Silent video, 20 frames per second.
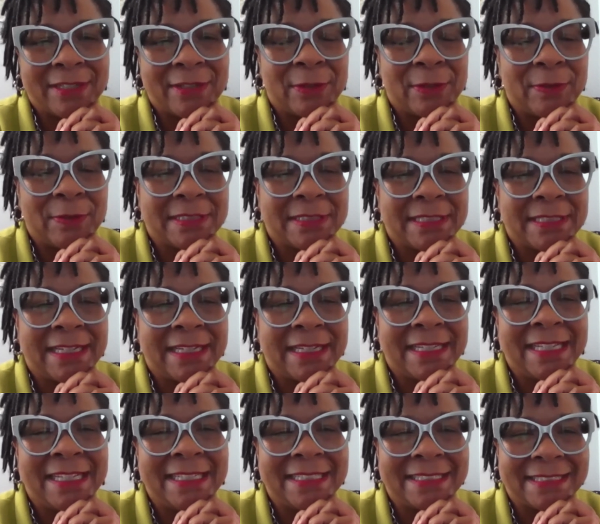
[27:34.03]
it's not
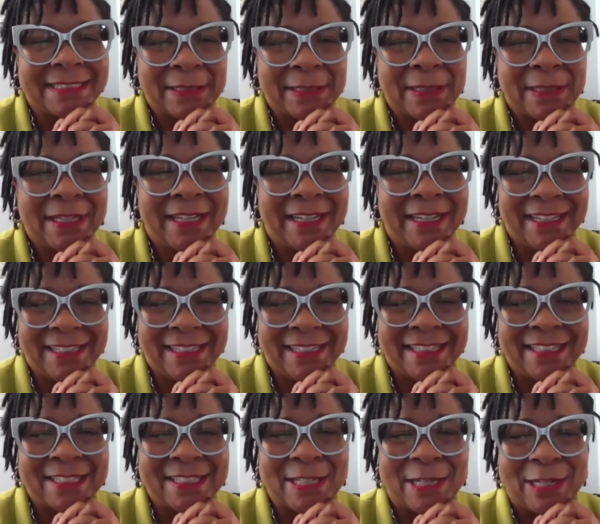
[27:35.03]
easy
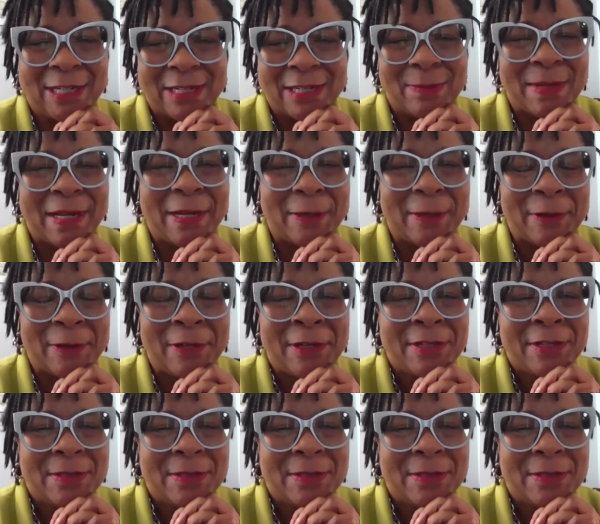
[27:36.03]
to talk about